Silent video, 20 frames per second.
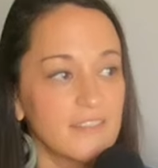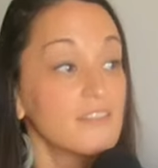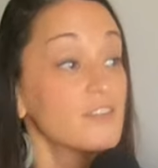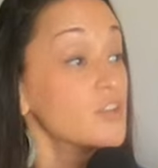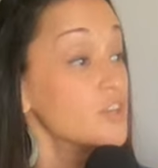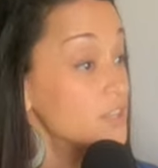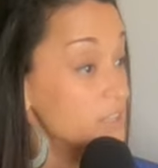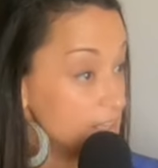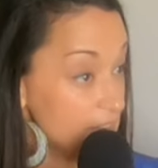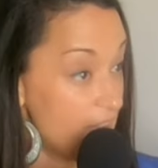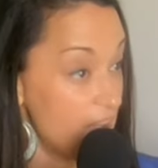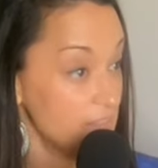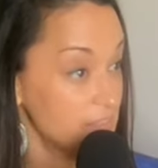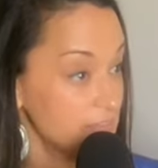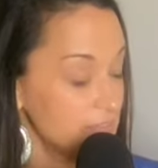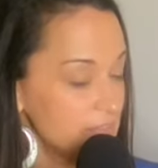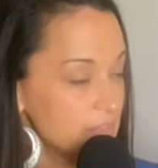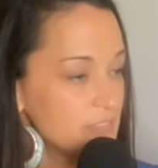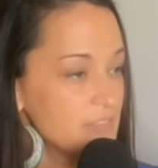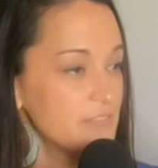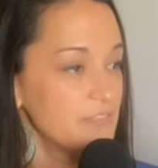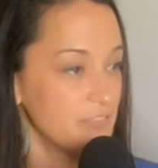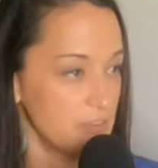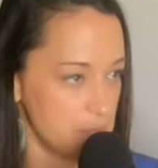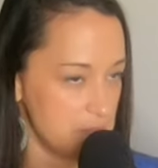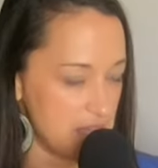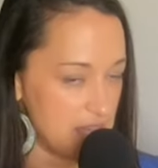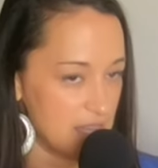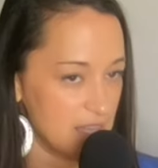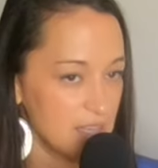good enough right. for
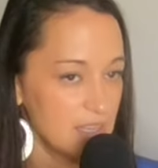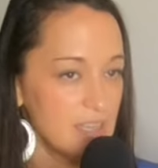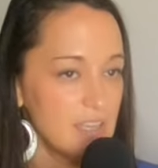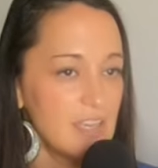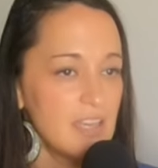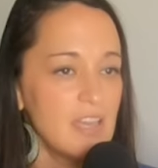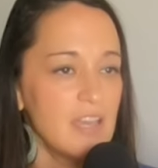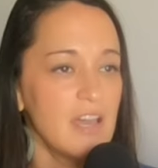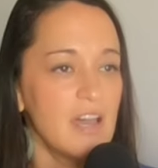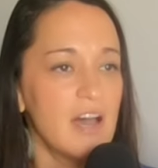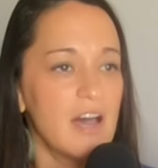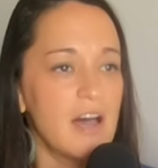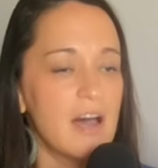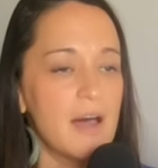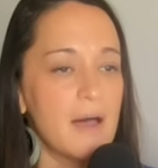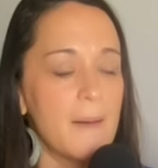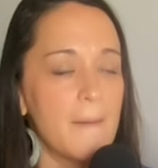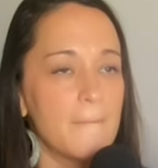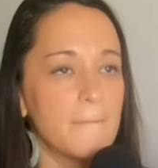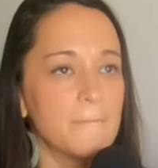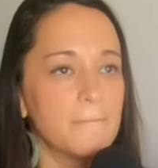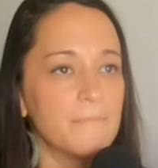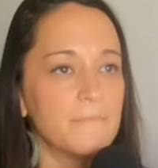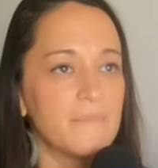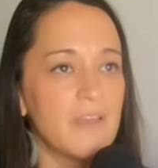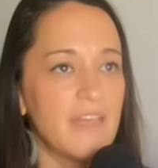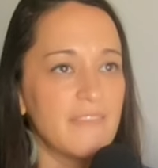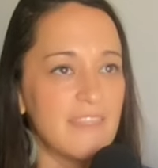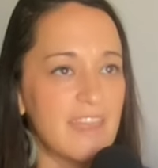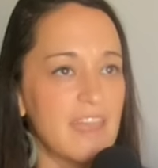me. Um,
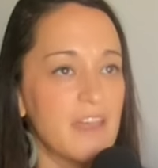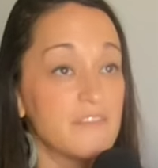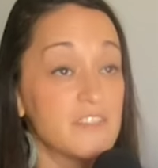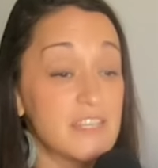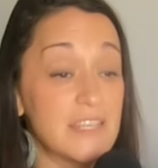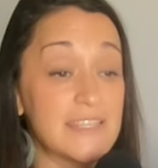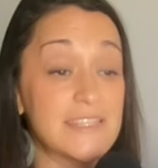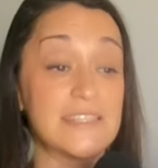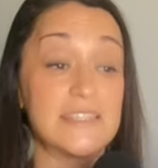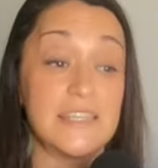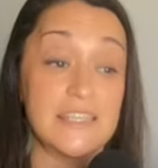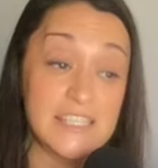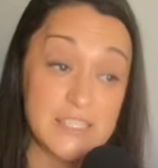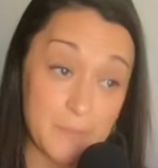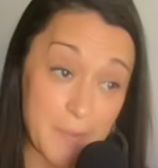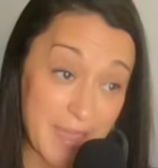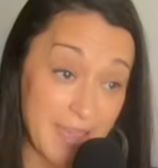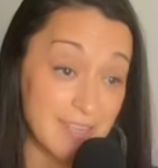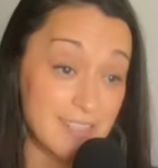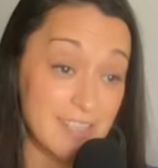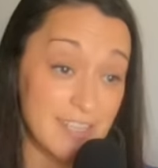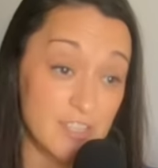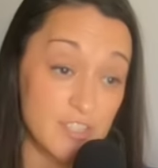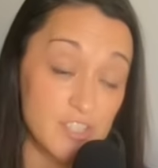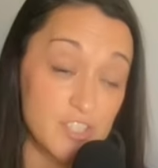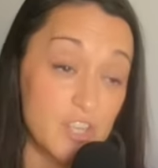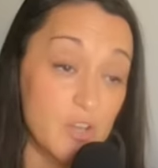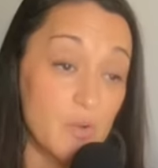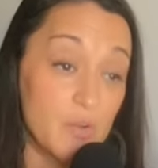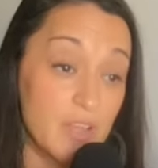and they have since disbanded.
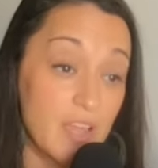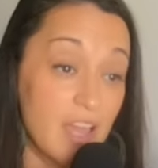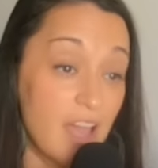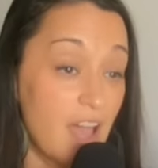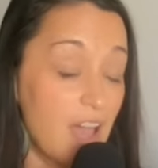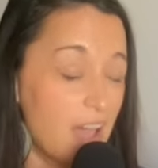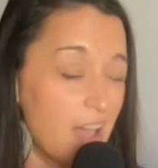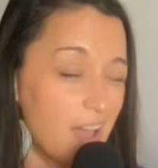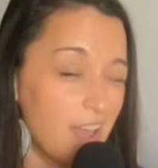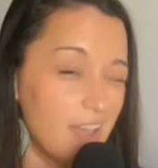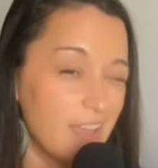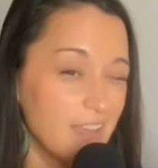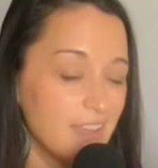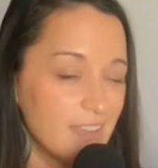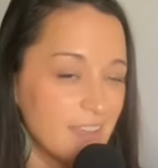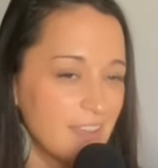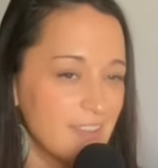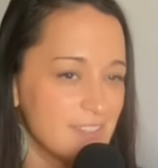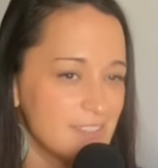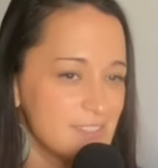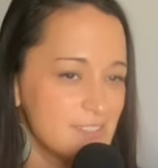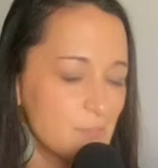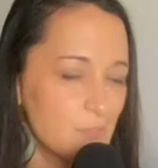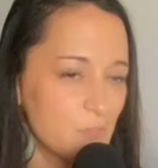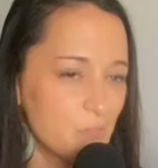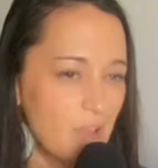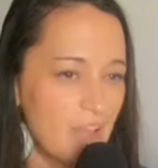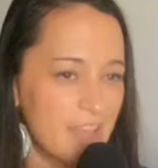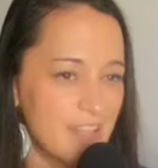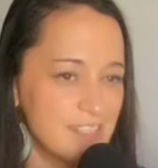So I, I,
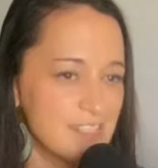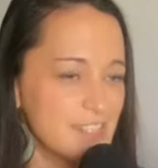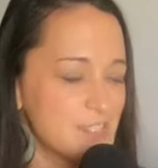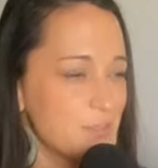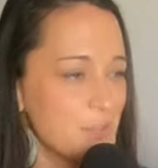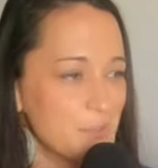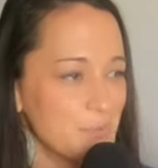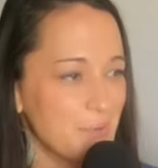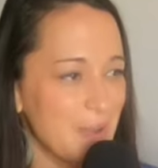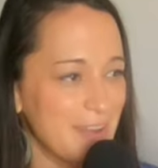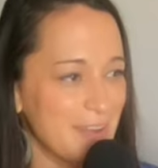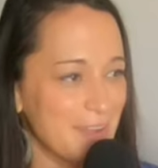I, guess I saw the writing